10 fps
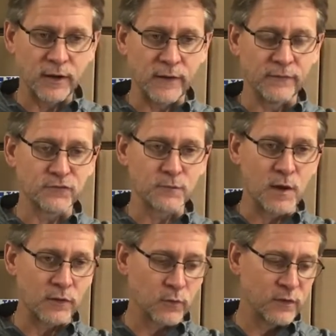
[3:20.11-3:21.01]
On the
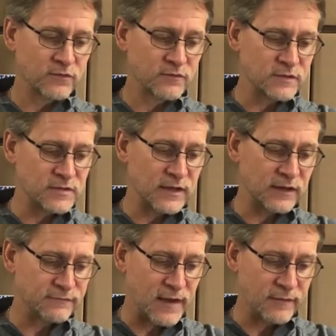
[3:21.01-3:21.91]
smaller ones, the
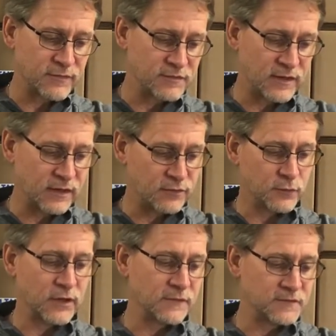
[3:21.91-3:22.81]
T85, the
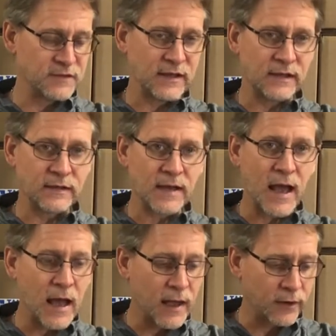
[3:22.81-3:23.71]
T83, and the
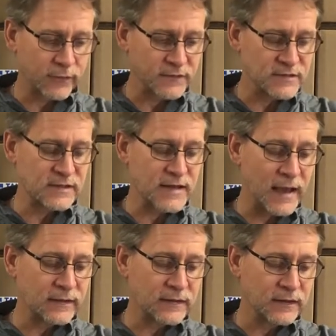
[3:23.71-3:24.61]
T89 or the
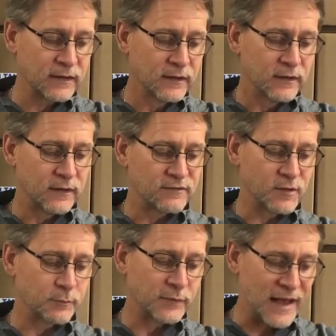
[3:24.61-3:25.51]
T90, it's a
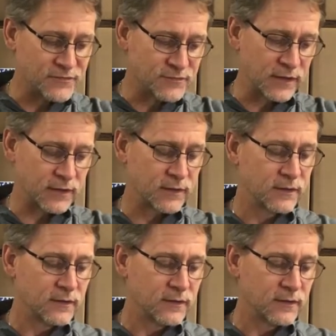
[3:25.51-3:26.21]
plastic